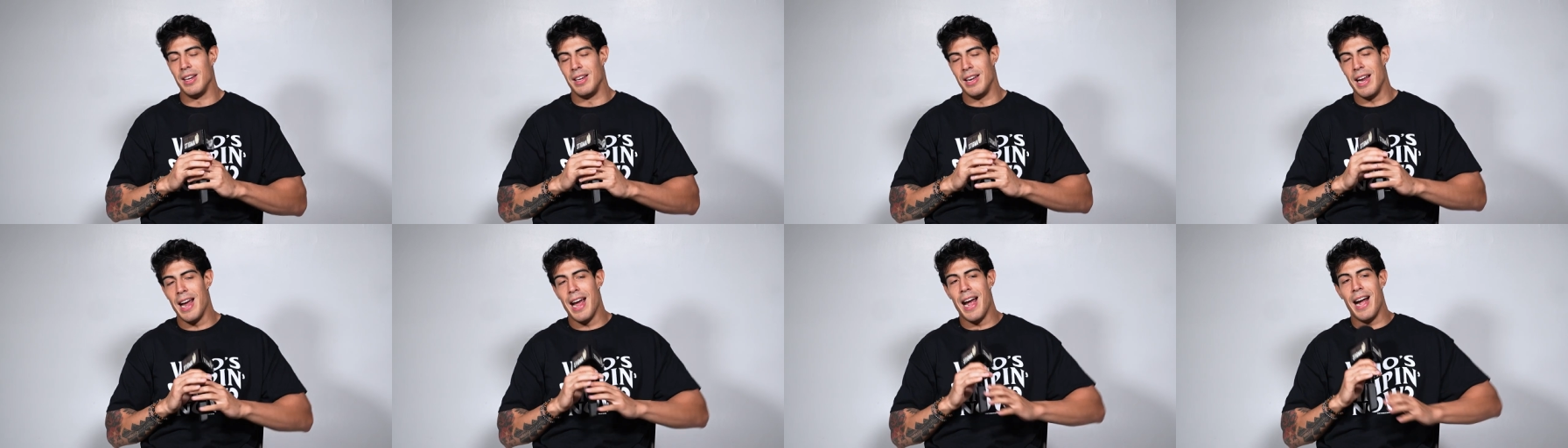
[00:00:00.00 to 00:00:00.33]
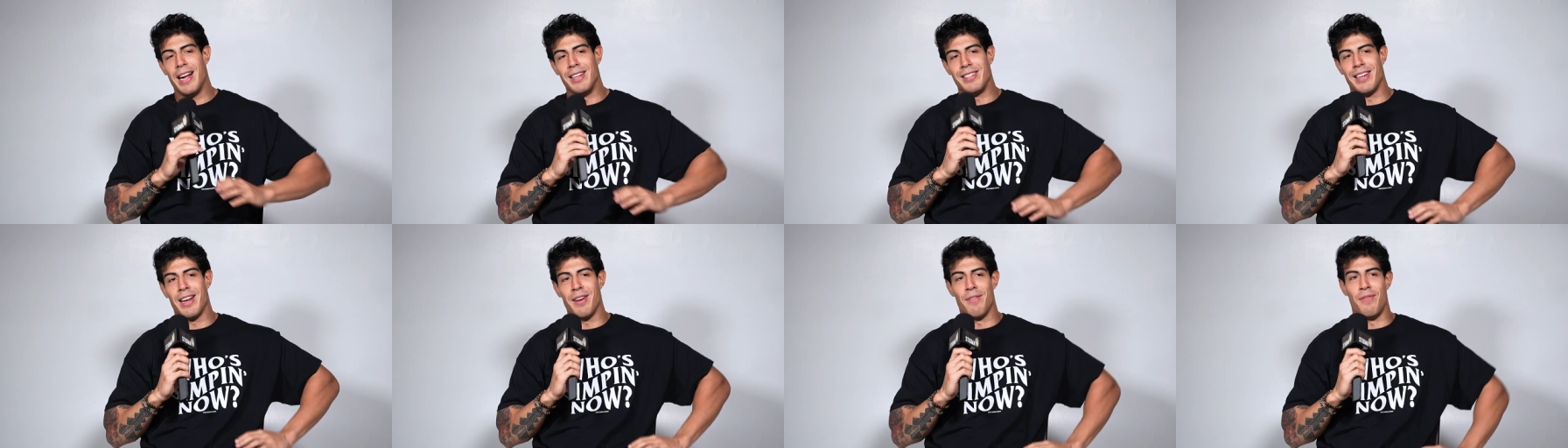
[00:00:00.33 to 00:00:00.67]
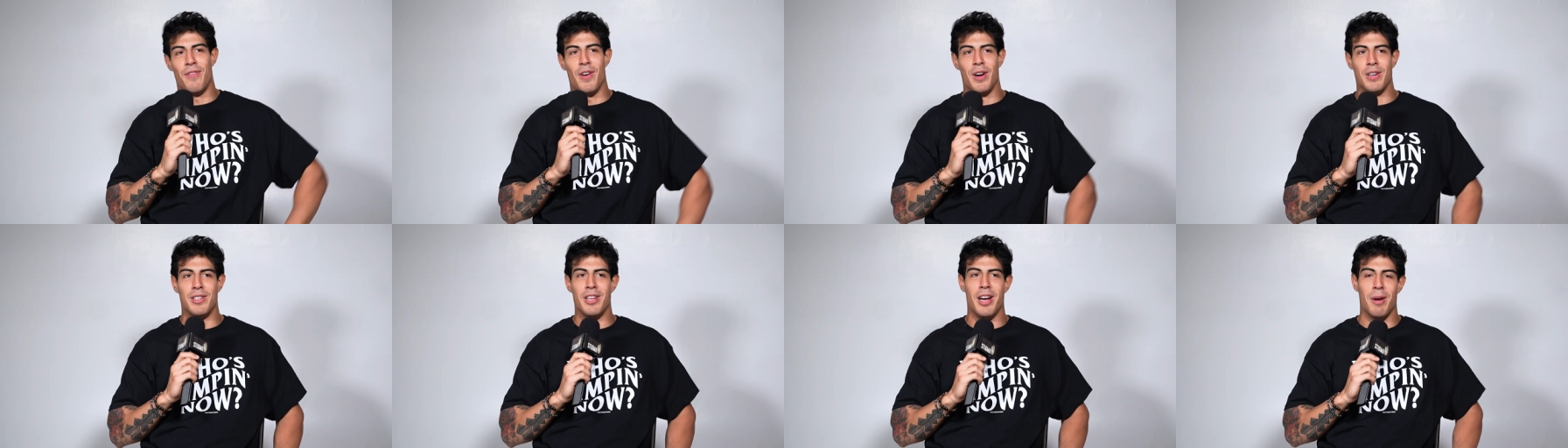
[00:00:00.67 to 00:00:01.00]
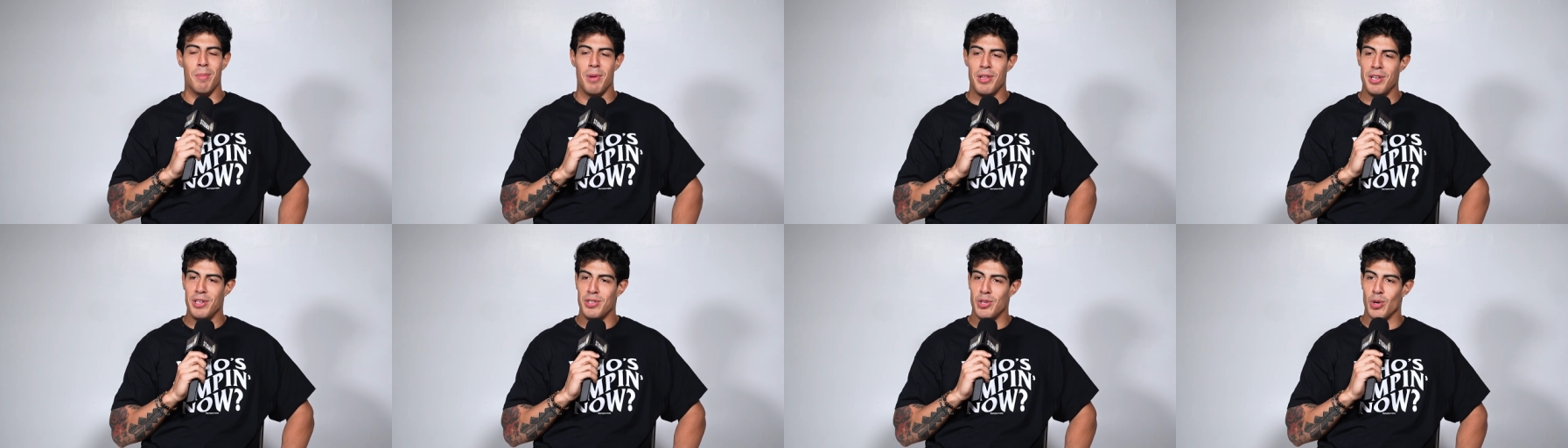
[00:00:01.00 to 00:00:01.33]
Yeah, it's kind of fucked
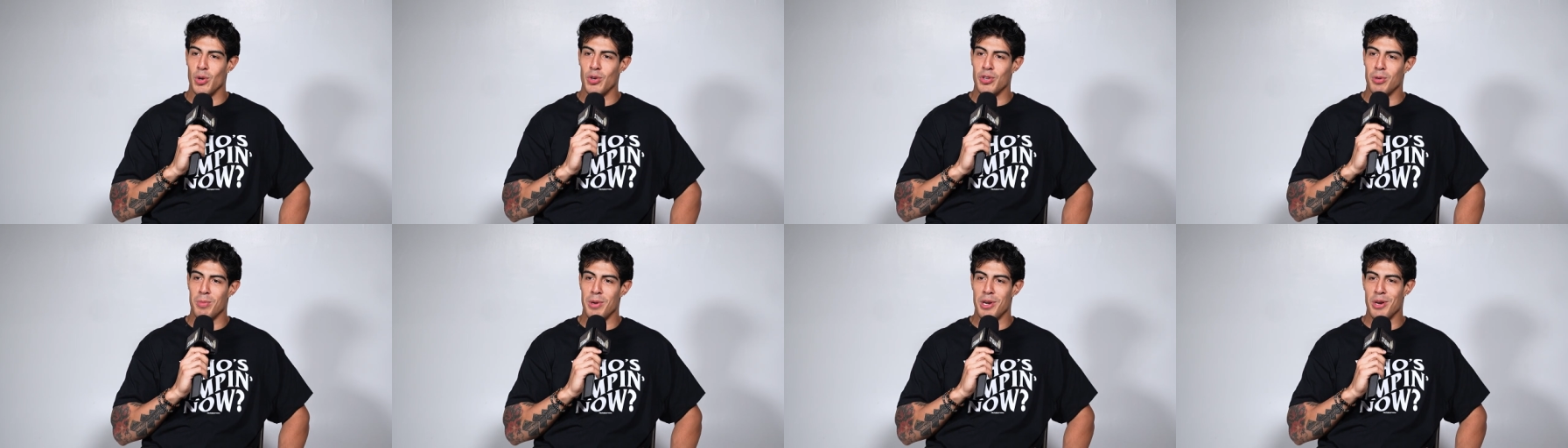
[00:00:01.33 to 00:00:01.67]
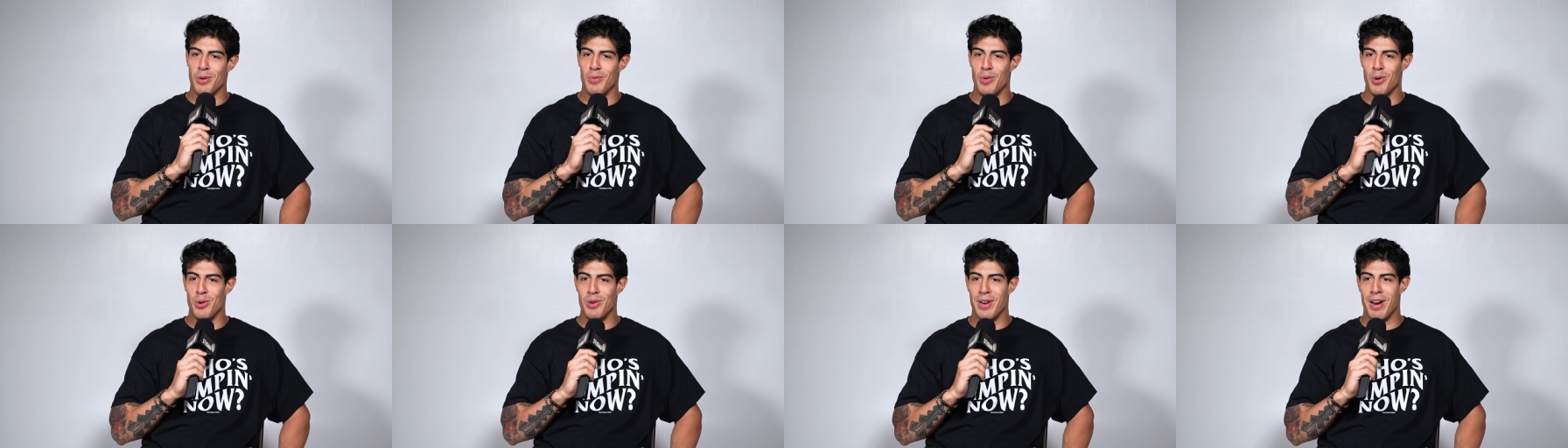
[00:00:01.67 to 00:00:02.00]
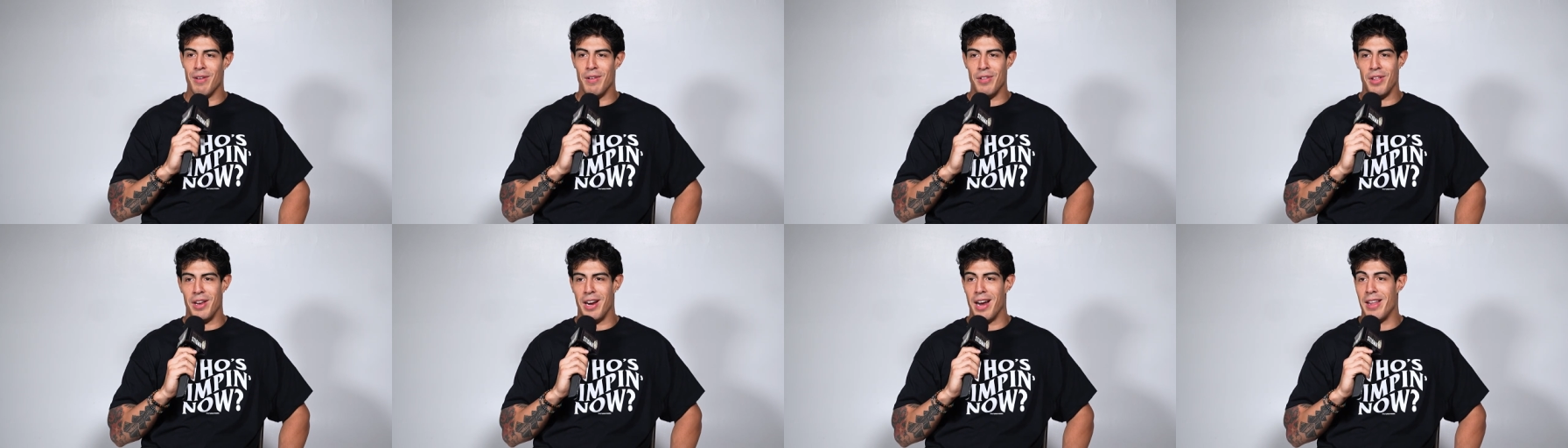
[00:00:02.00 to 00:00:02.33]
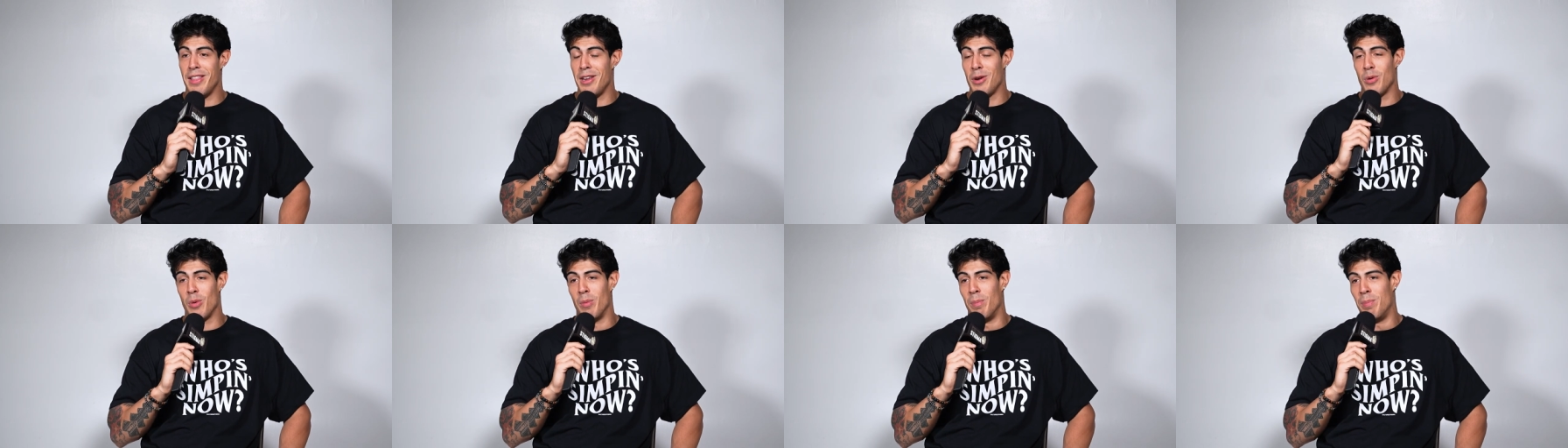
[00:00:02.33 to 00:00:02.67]
up. I think social media ruined everything.
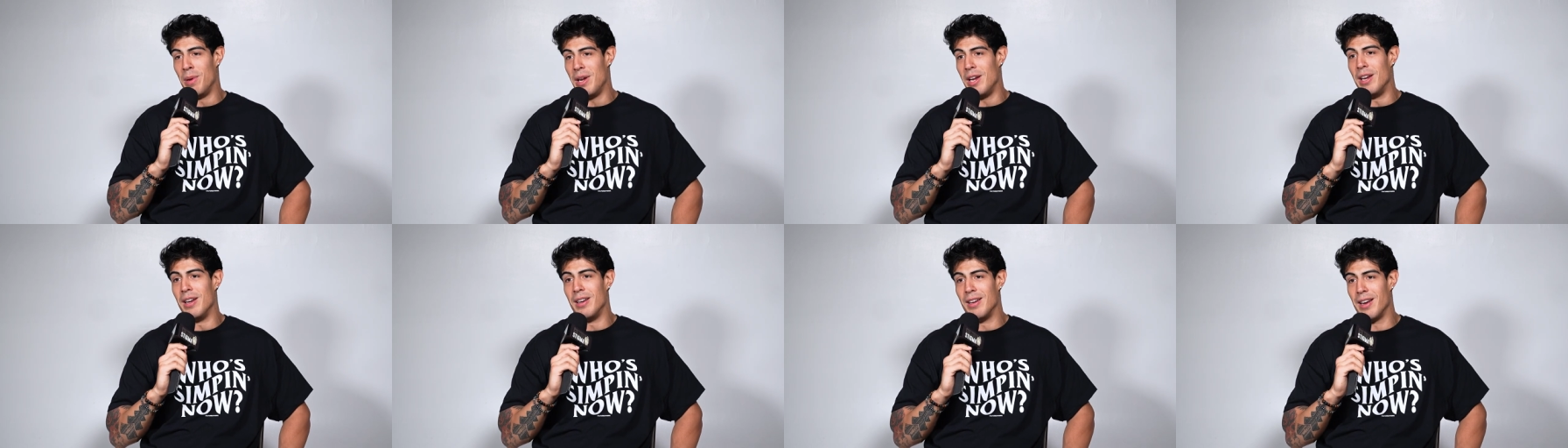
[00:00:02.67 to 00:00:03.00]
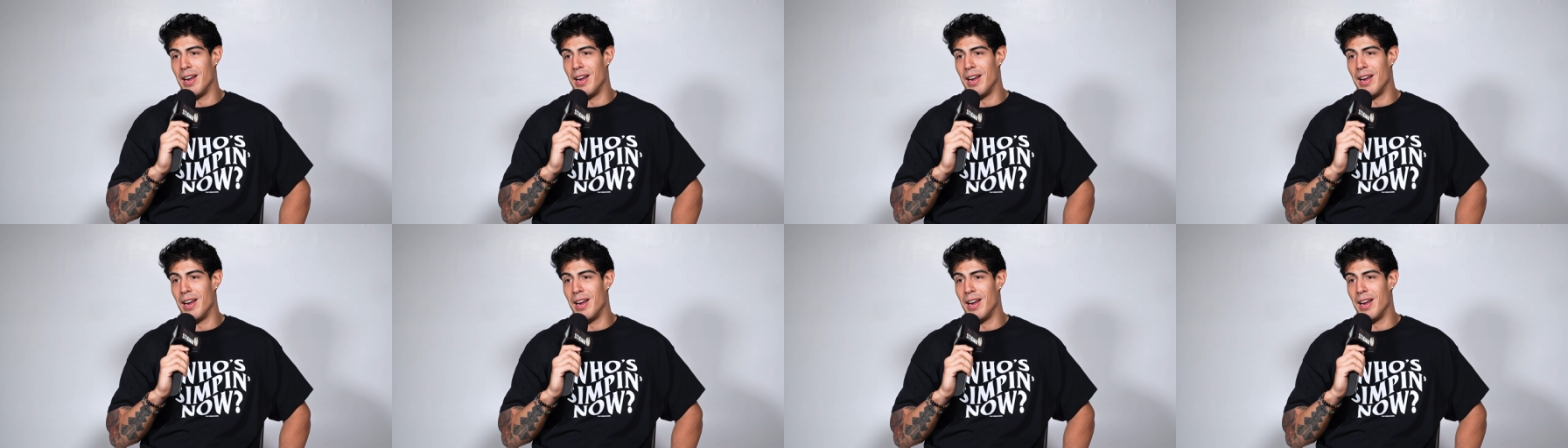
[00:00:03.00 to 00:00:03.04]
I think we're beat.